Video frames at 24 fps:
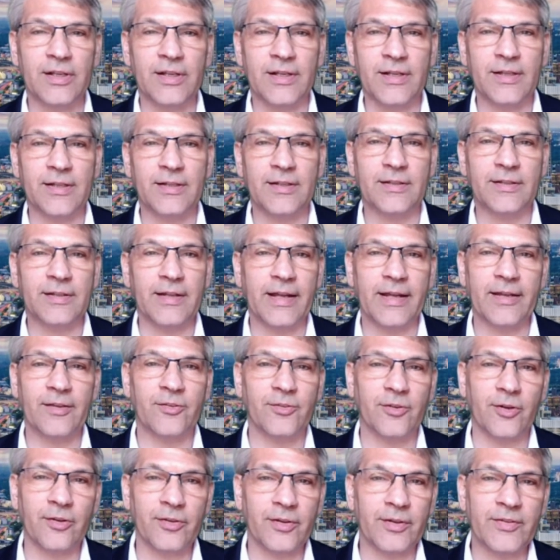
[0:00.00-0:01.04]
and
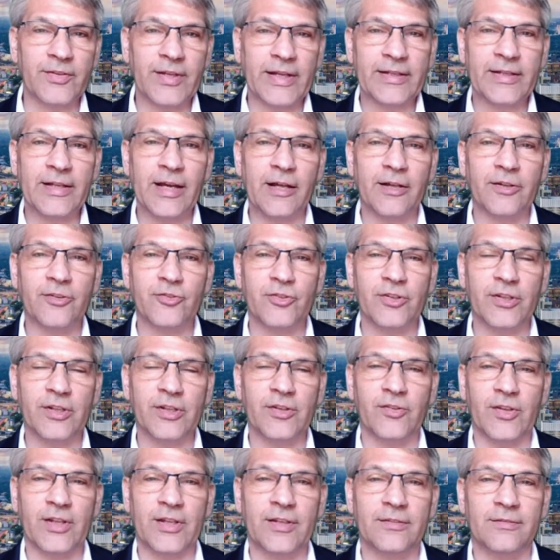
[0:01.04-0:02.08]
as all the
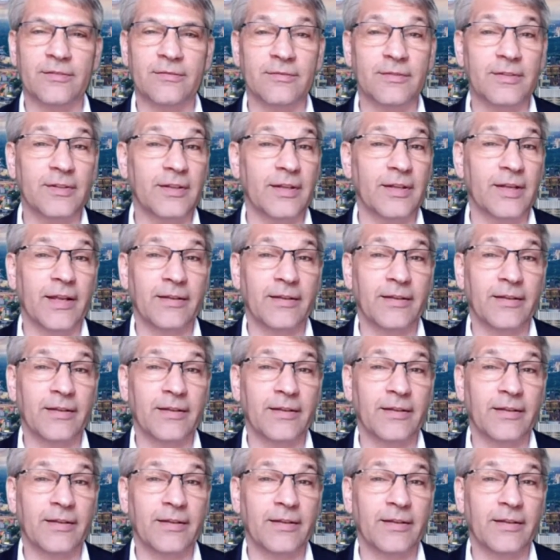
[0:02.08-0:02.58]
technologies and